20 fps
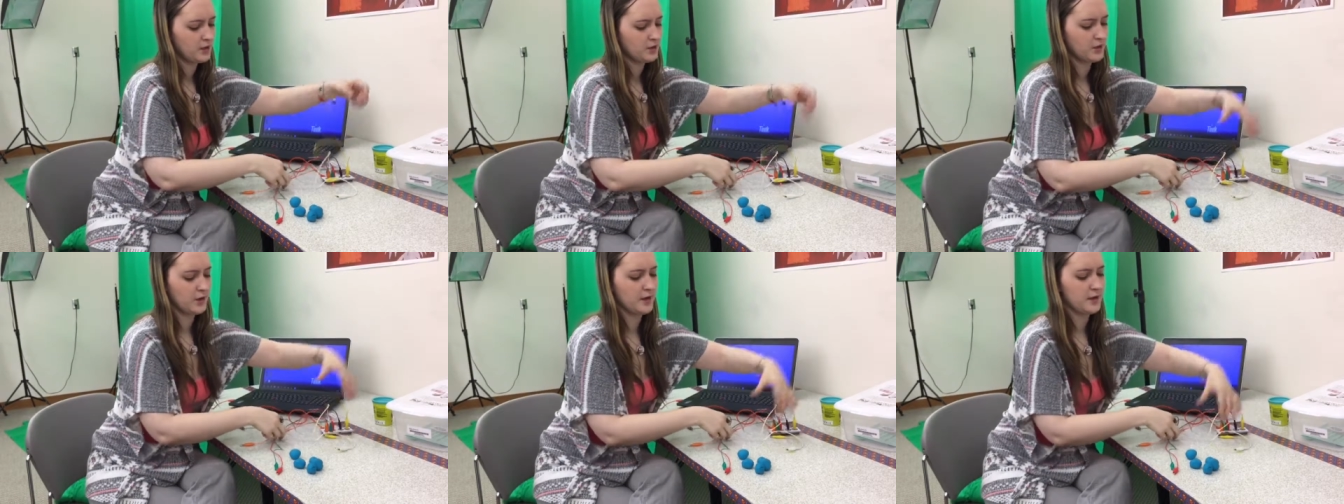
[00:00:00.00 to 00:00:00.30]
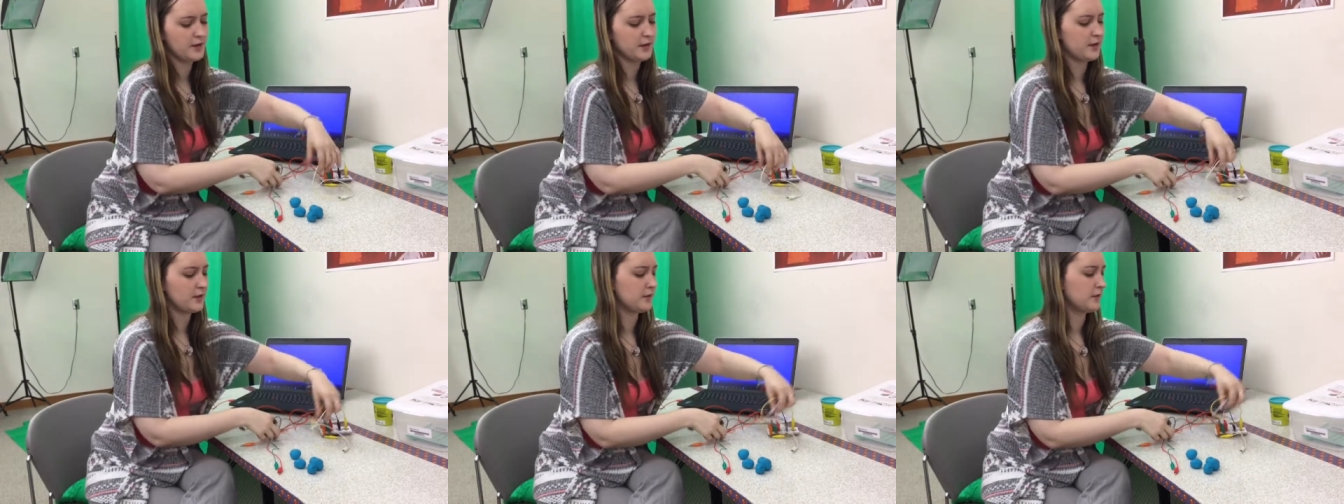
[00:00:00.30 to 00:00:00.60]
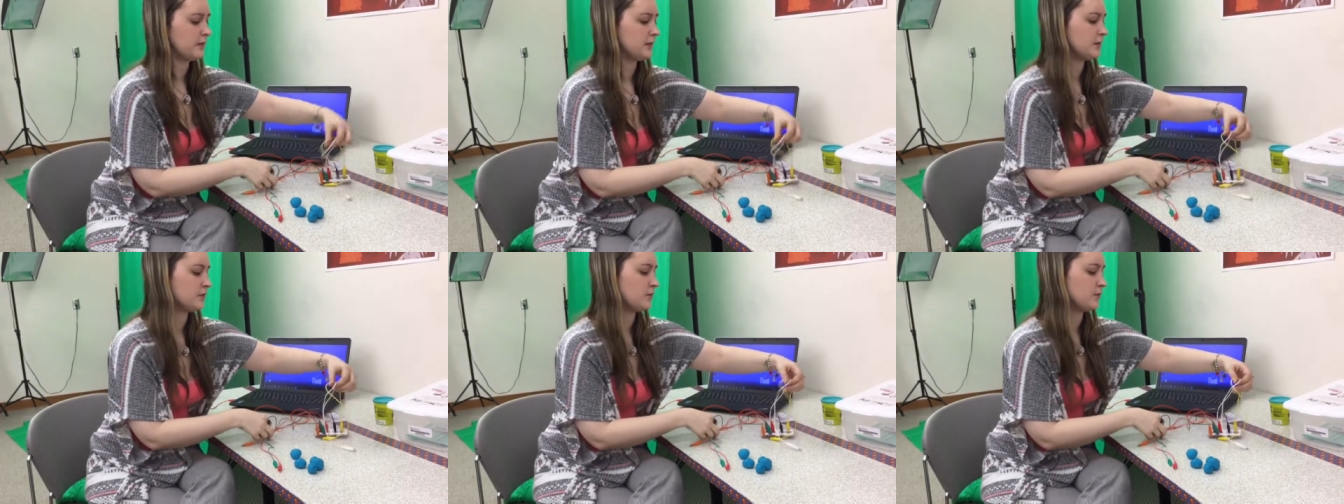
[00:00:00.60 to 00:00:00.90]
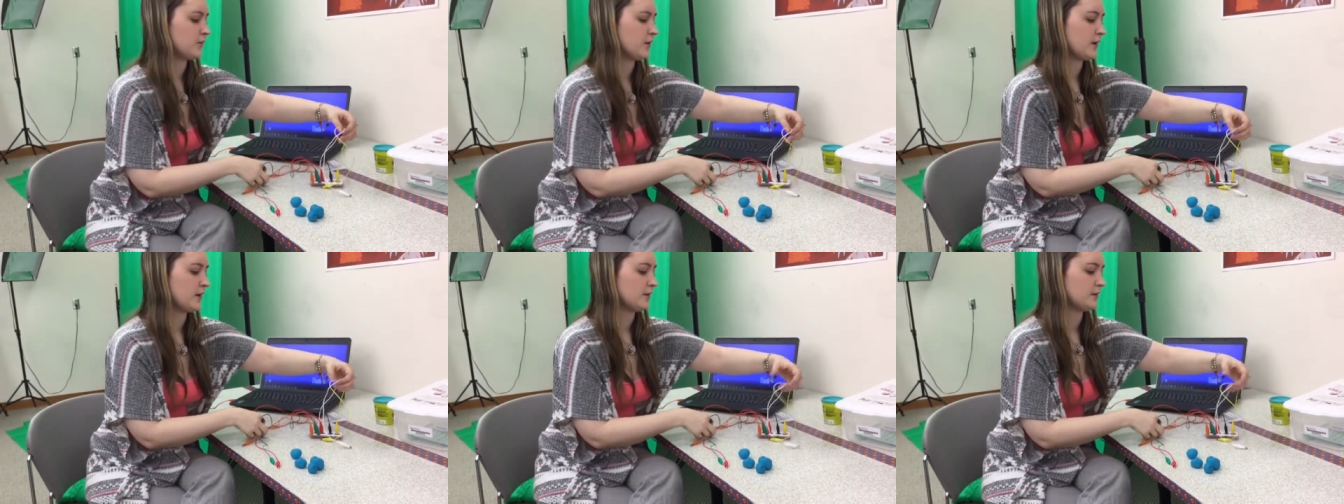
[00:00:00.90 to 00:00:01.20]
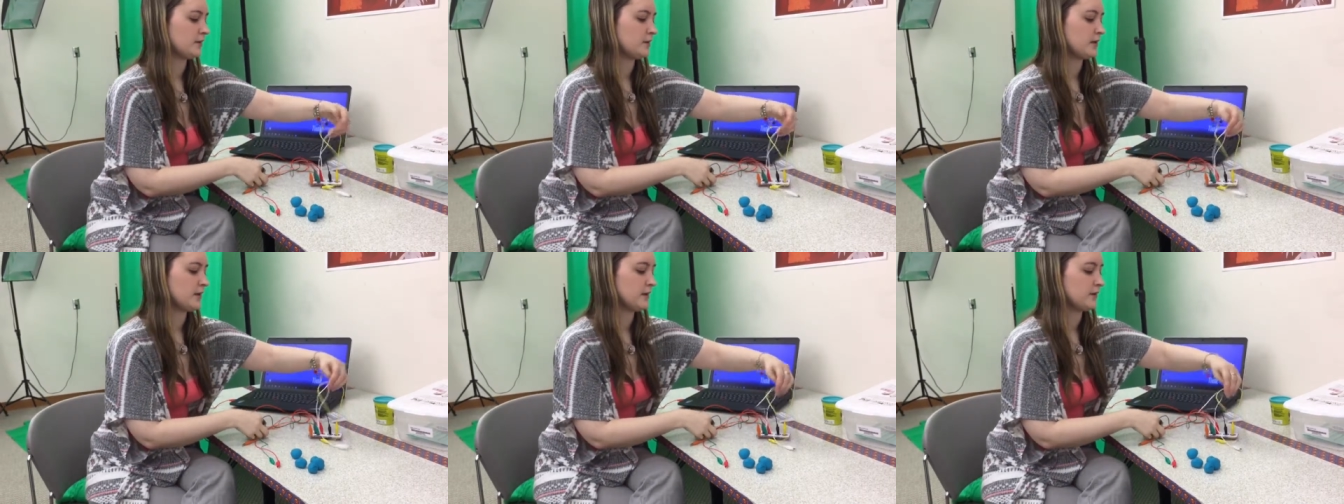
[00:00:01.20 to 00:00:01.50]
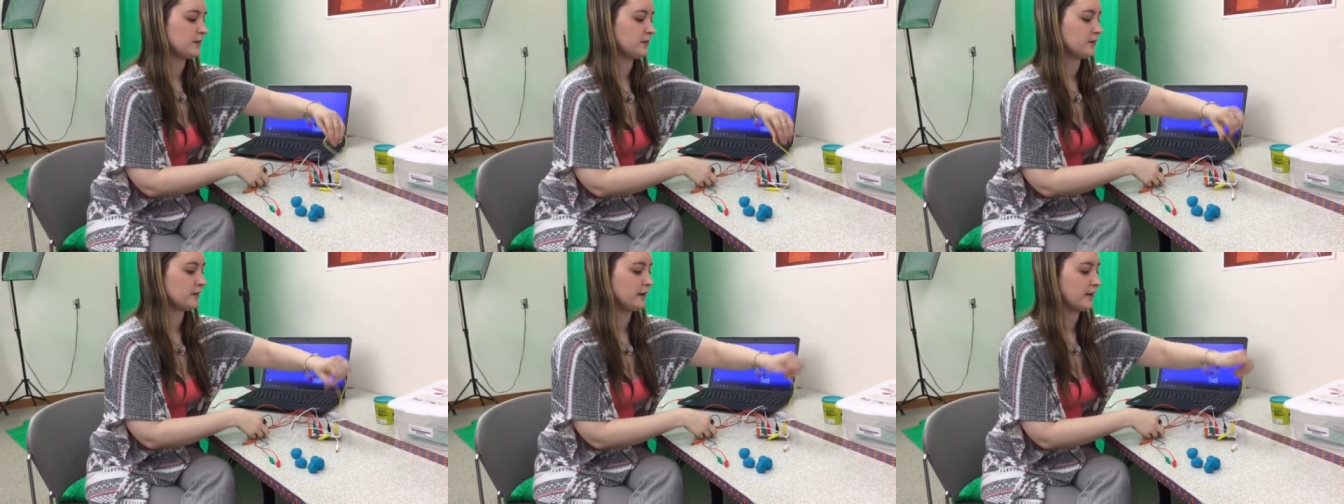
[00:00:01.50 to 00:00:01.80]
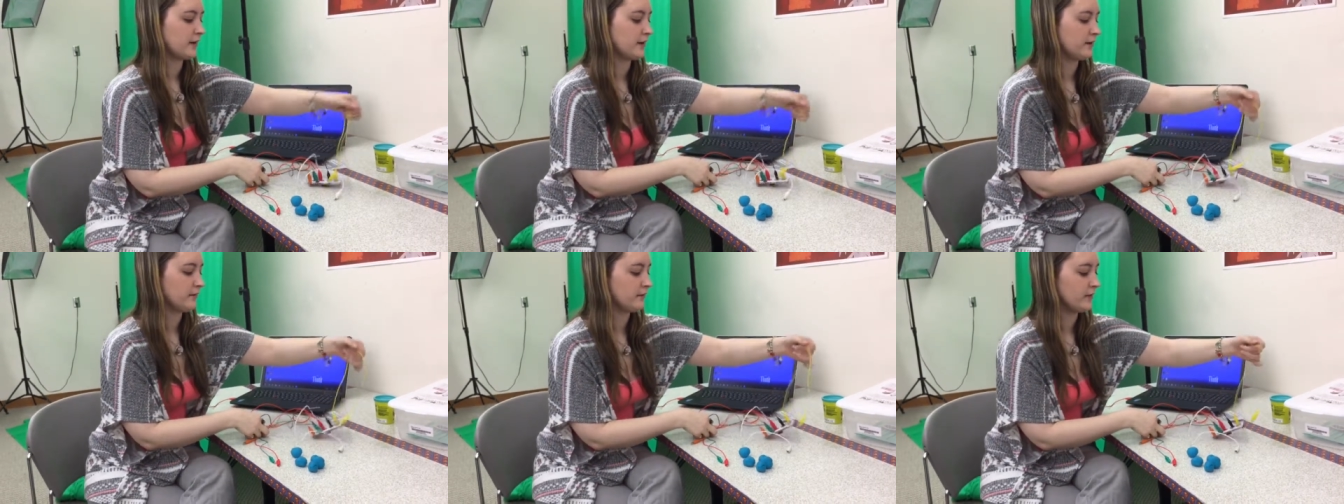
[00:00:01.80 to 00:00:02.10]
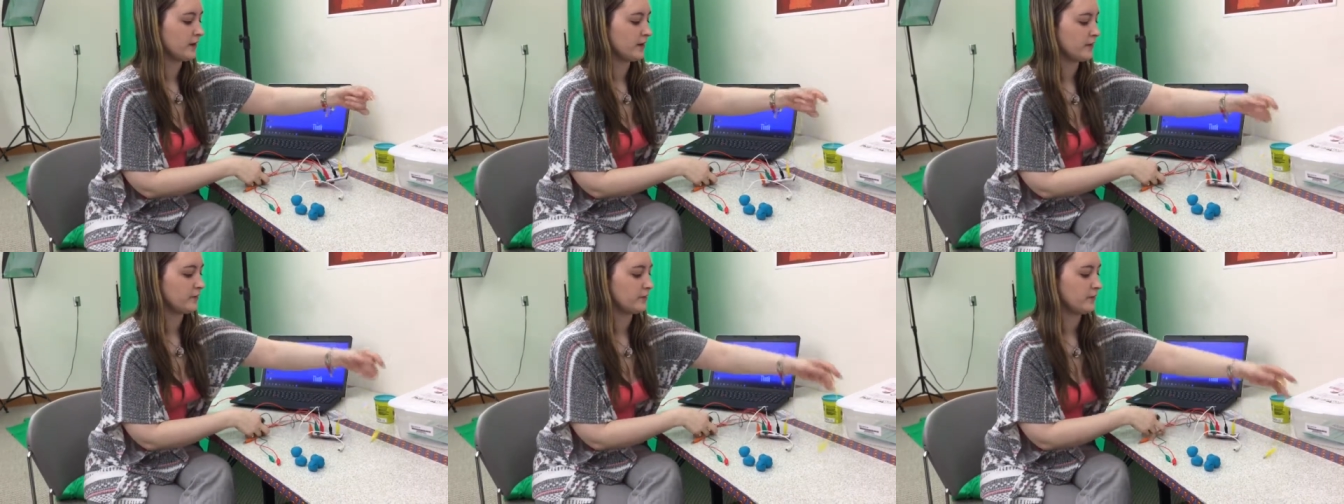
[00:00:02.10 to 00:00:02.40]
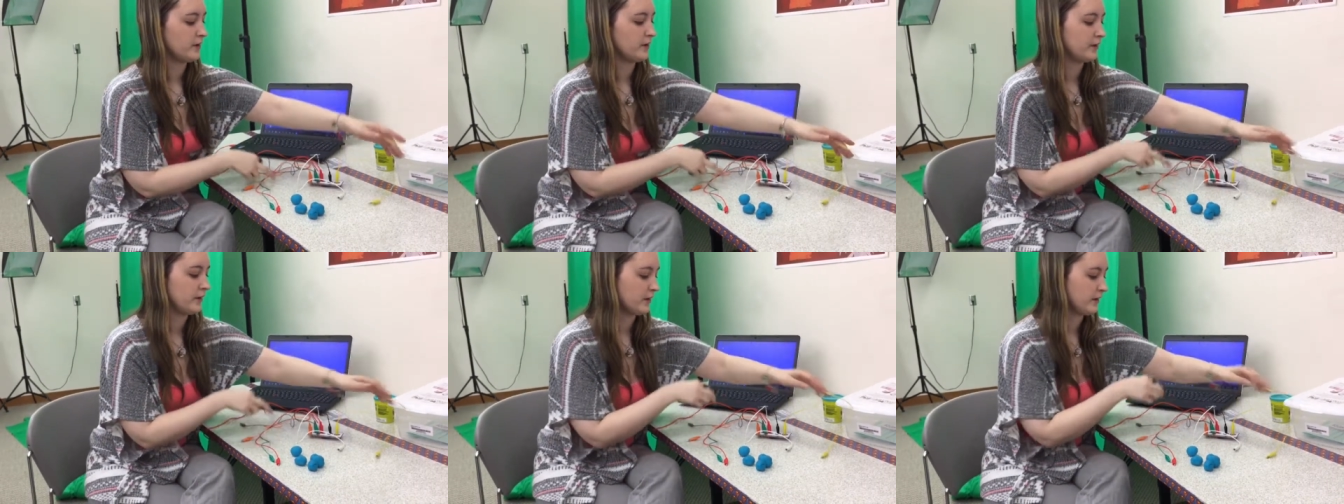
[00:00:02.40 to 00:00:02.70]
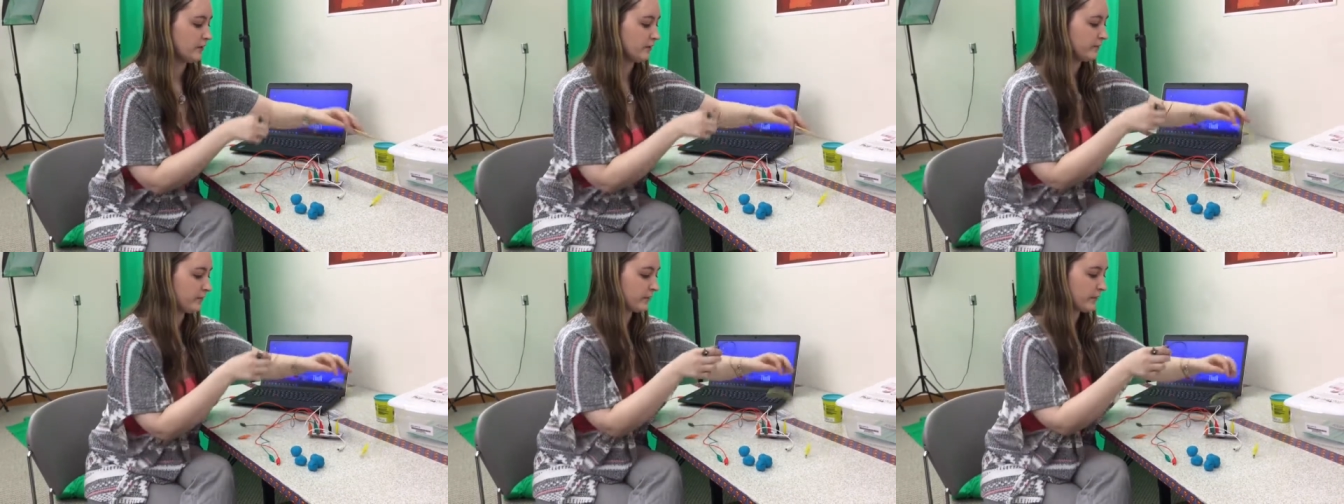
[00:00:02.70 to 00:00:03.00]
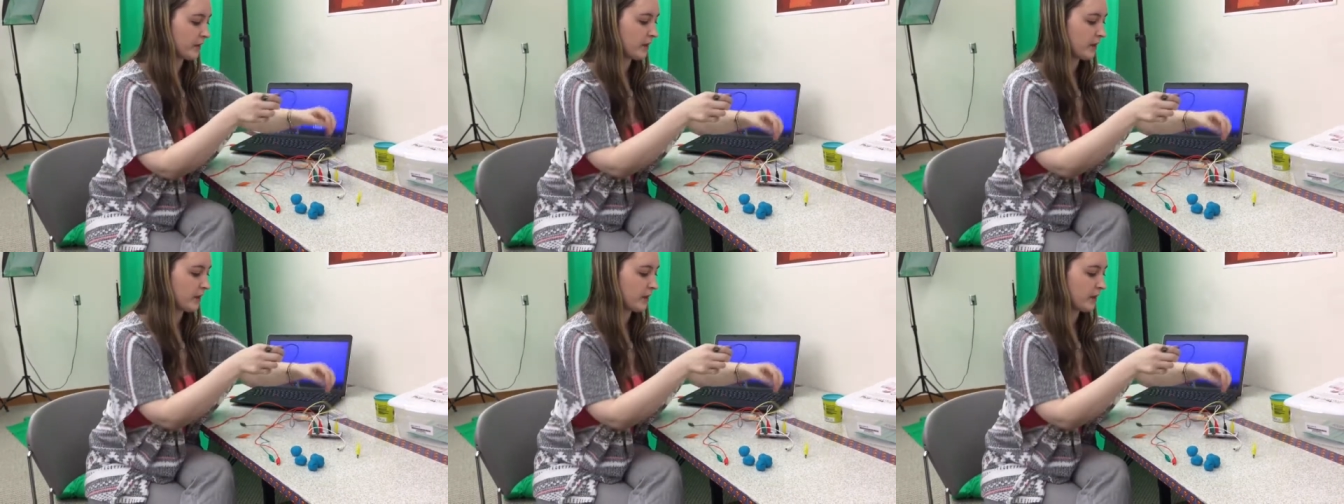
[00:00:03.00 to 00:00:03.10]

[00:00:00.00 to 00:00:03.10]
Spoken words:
Try not to get your wires tangled like I've got them right now.